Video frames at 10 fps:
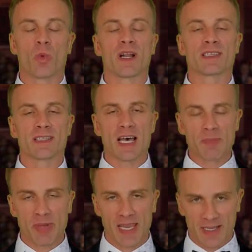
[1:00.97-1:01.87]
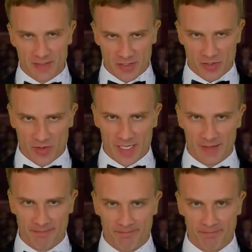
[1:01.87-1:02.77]
when it's not paid as agreed.
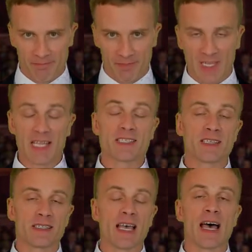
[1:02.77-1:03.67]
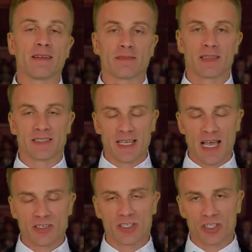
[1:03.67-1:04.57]
It's the debt that's
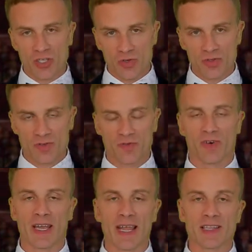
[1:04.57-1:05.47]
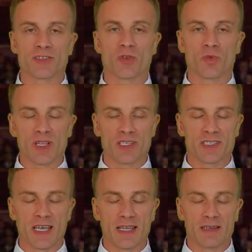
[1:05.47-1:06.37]
actually used to finance the real
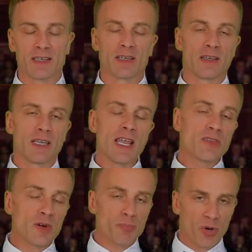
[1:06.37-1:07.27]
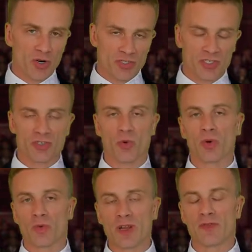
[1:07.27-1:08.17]
estate, either to purchase
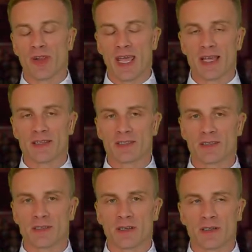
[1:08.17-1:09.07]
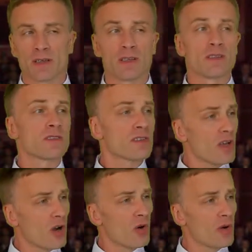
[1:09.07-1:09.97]
or refinance.
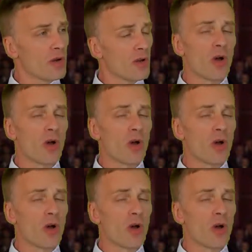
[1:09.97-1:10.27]
So,